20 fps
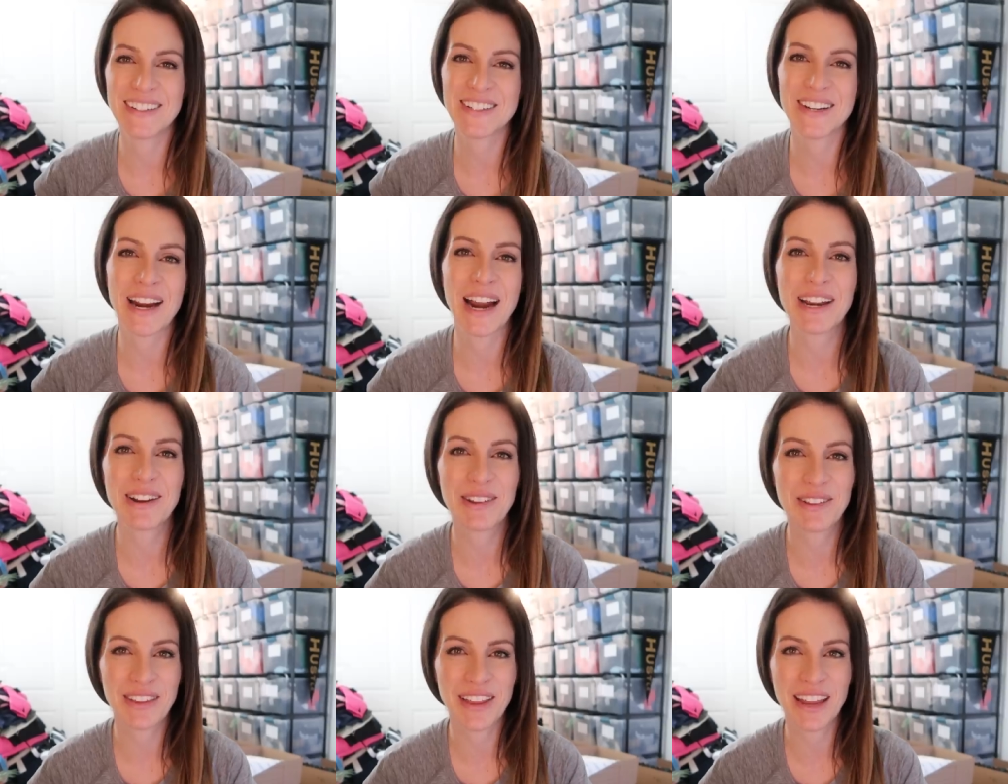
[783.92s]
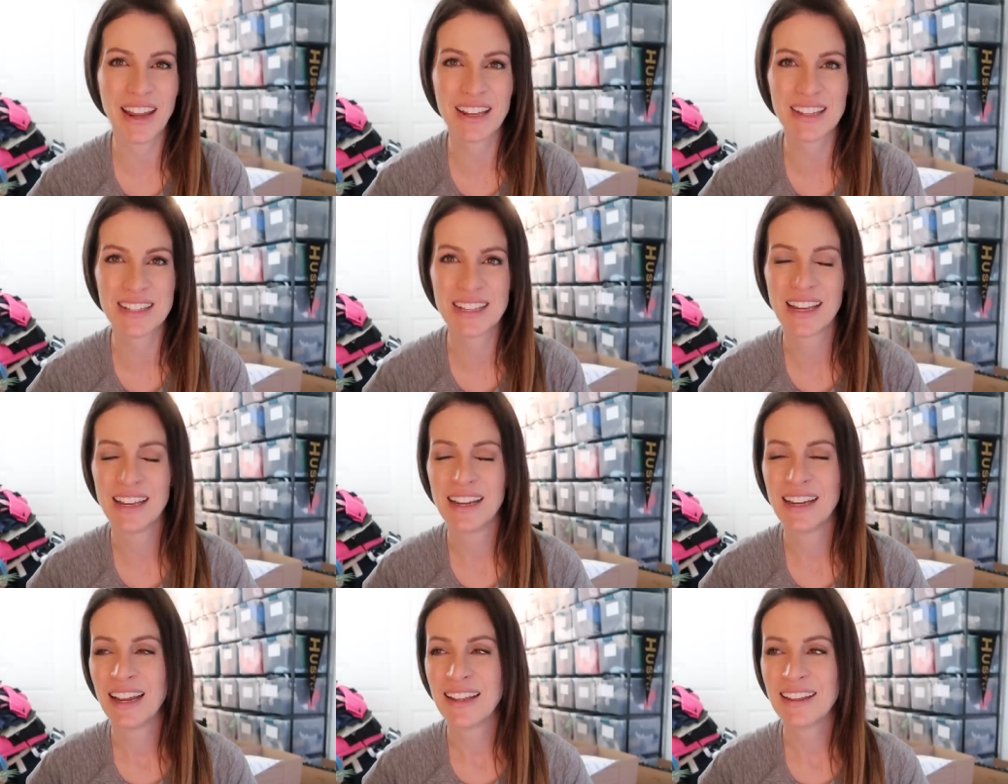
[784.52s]
and try new things.
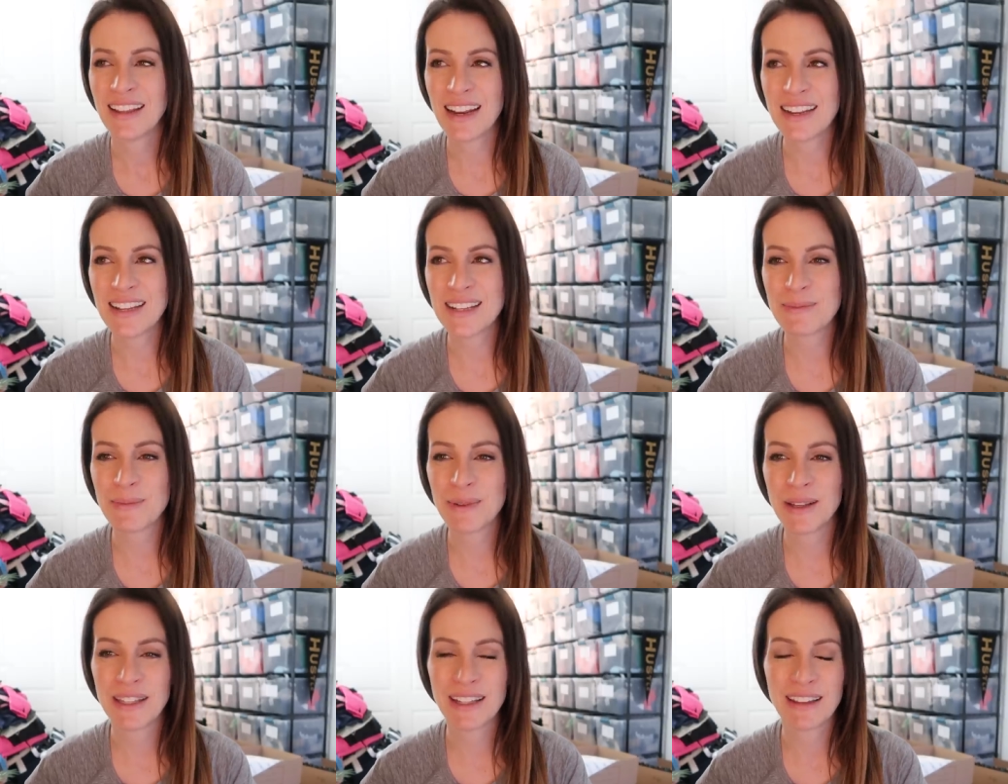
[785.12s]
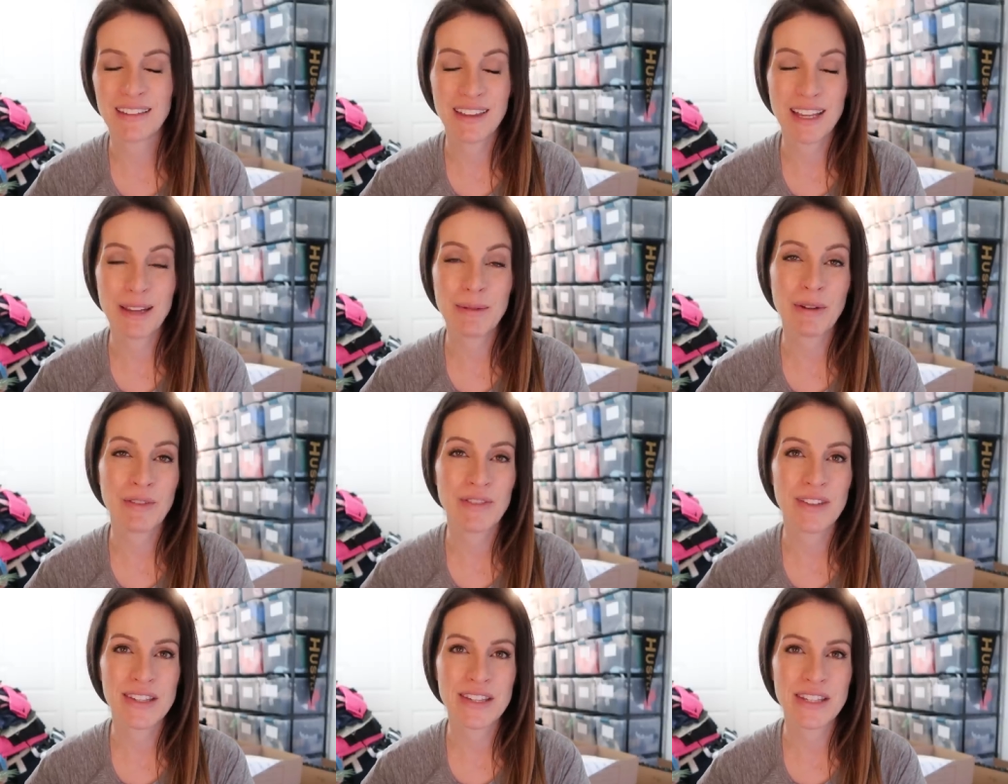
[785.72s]
That has been the theme
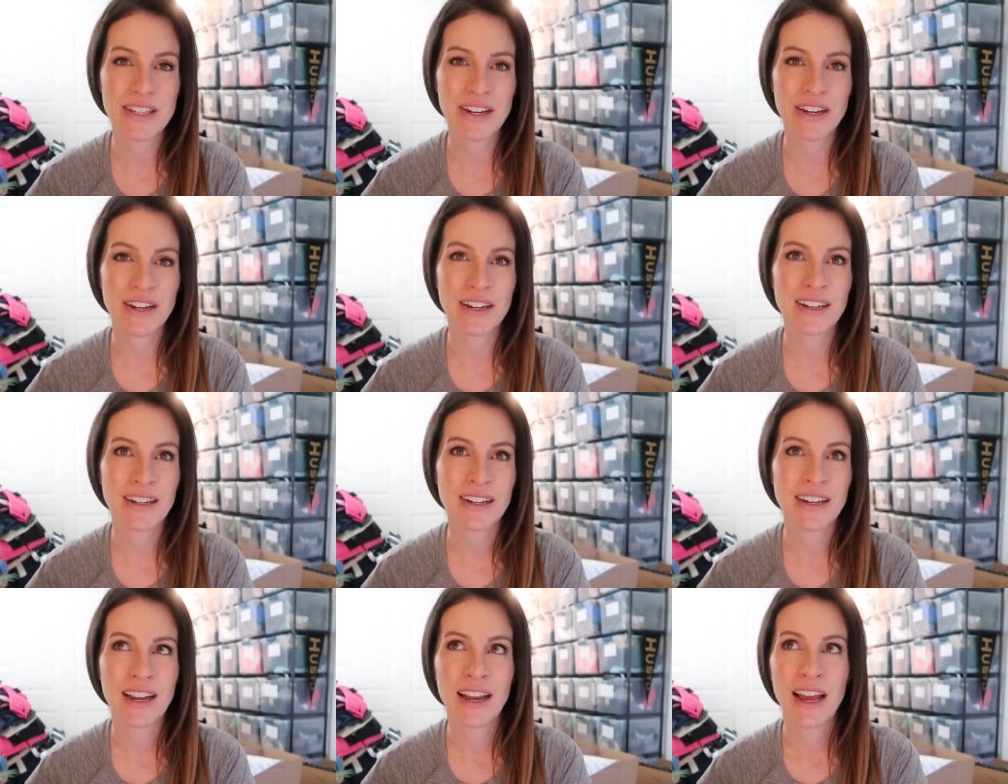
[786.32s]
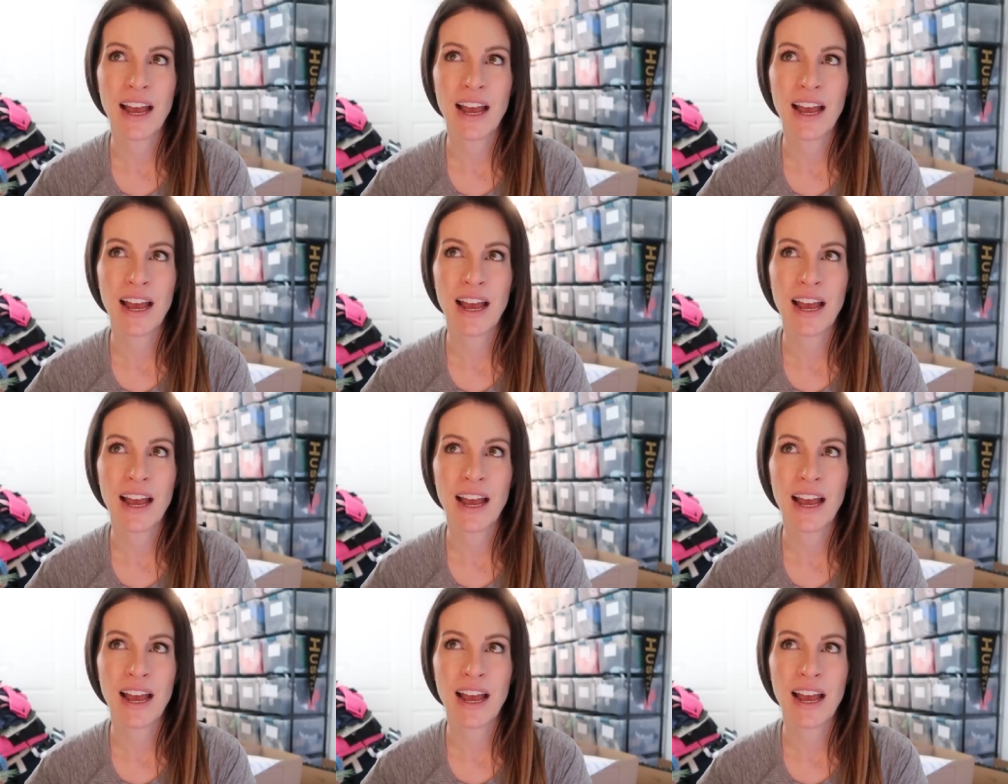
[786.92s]
of this year.